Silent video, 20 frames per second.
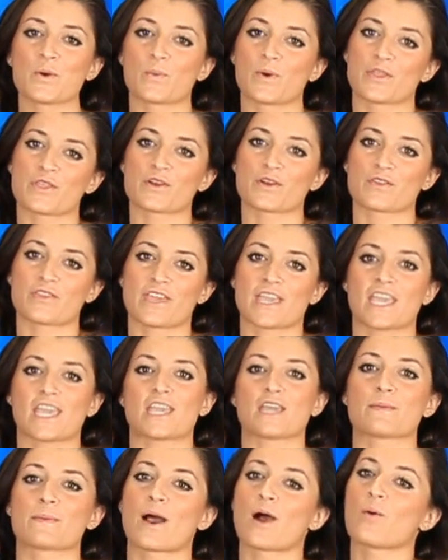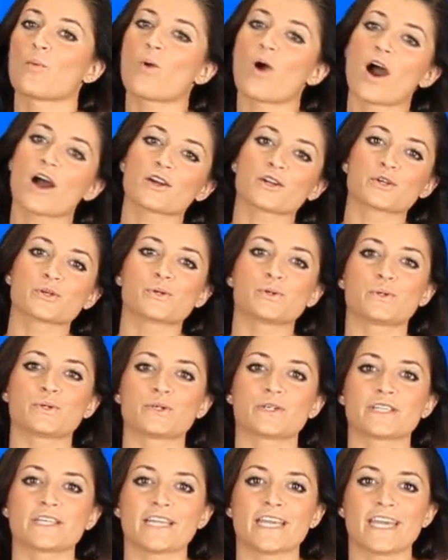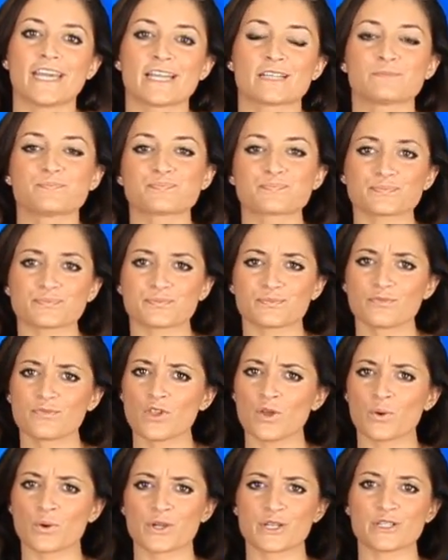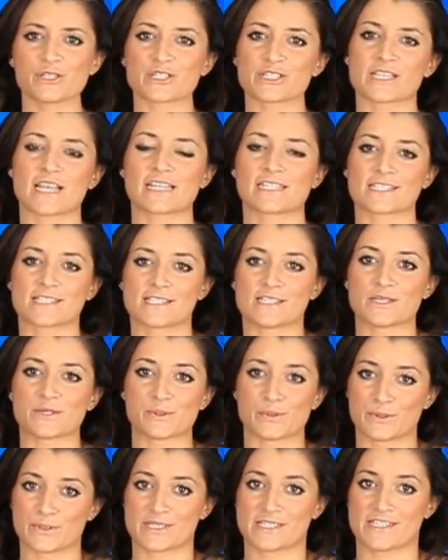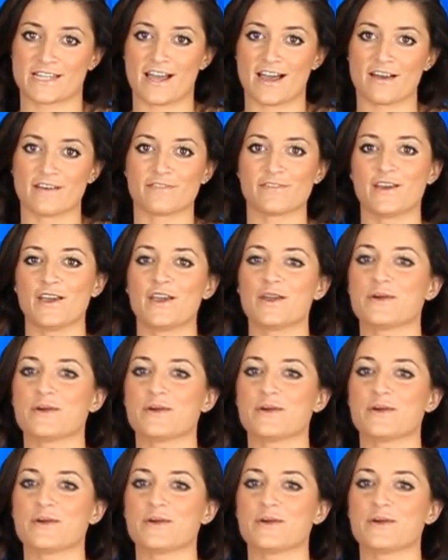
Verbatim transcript: Whether you're thinking about water cooling or you just like to see cool stuff,